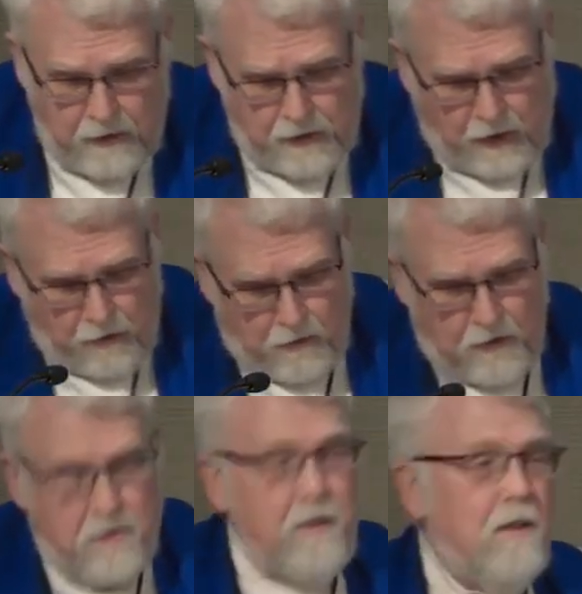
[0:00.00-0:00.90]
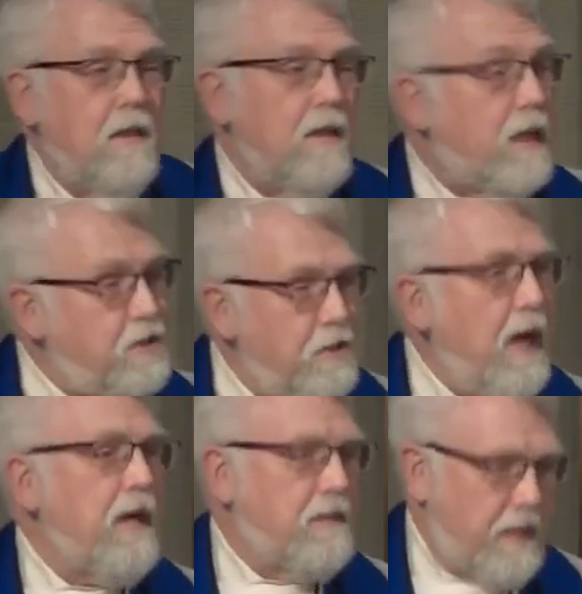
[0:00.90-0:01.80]
In other words, get your
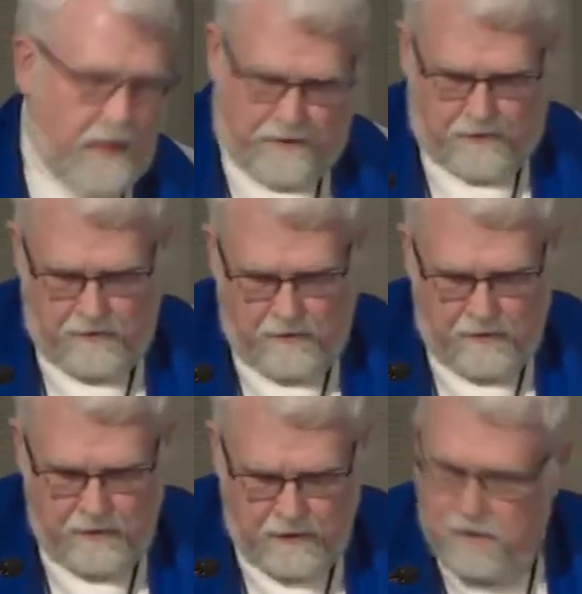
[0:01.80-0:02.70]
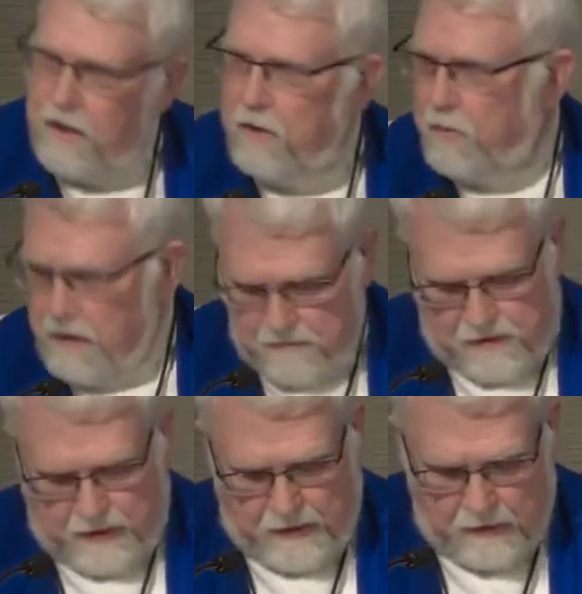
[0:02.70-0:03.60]
act together. That's another way of
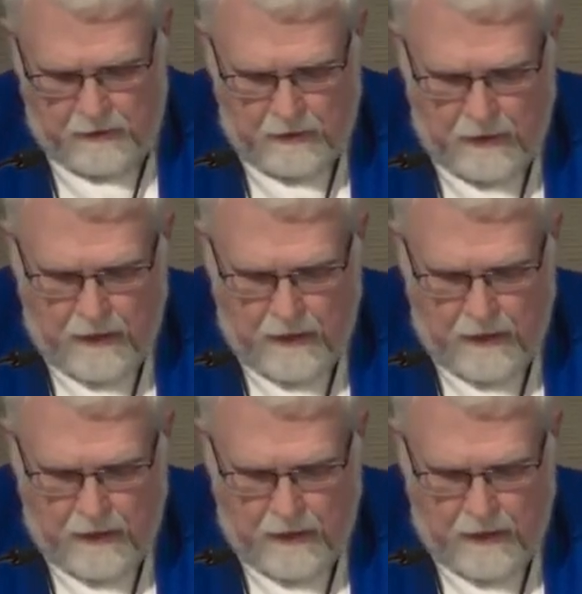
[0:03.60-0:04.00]
saying it.